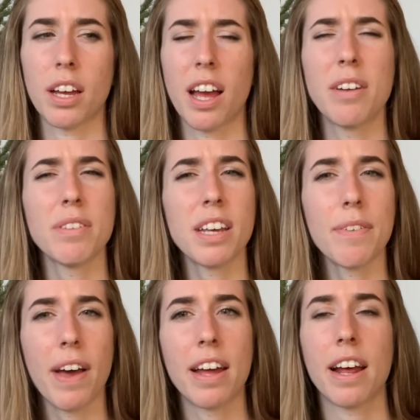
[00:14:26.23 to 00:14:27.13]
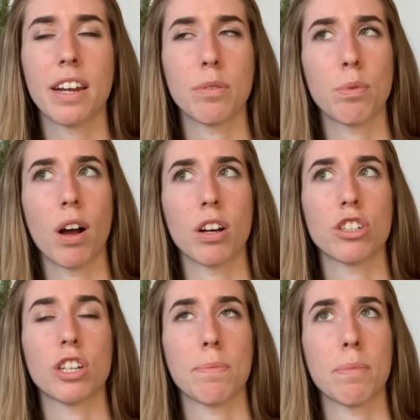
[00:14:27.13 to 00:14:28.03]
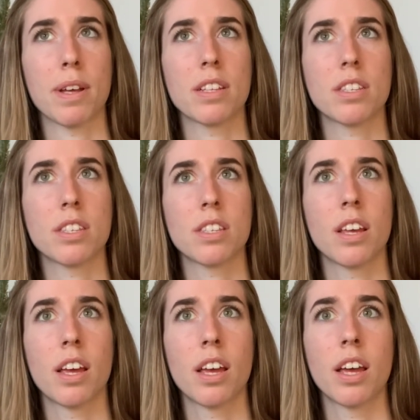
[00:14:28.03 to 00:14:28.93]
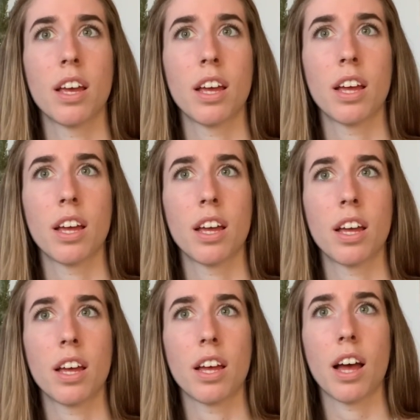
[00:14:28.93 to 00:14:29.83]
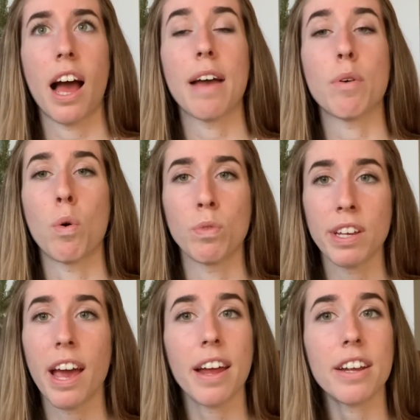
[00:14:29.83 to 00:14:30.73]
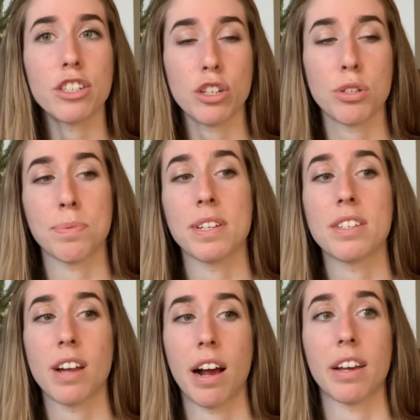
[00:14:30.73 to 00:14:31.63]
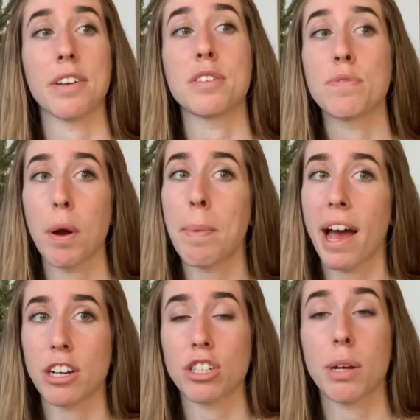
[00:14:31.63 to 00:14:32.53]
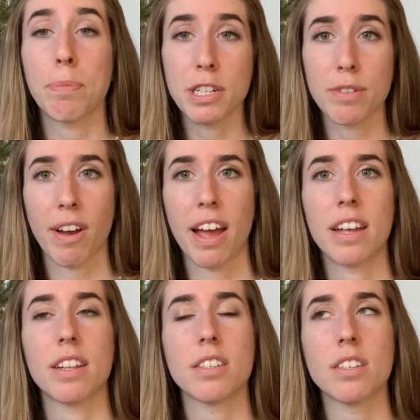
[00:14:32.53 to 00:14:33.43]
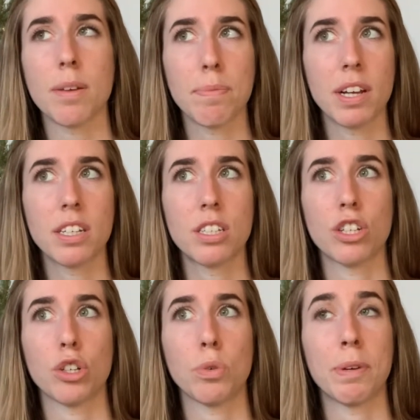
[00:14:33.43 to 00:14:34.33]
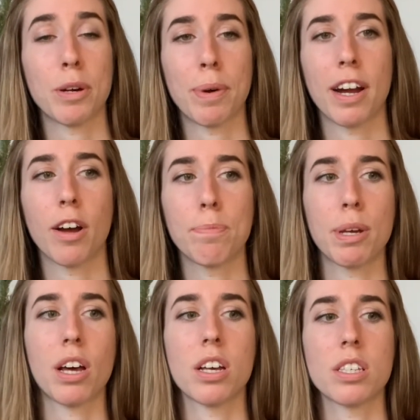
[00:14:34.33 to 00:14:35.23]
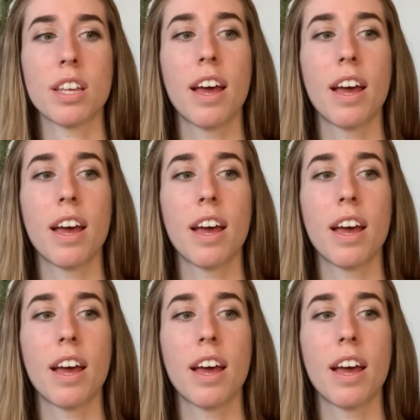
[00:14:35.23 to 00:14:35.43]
don't think I've had any wrong shipments. I've only had issues with the stockings from actually Printify, and this is something to be aware of because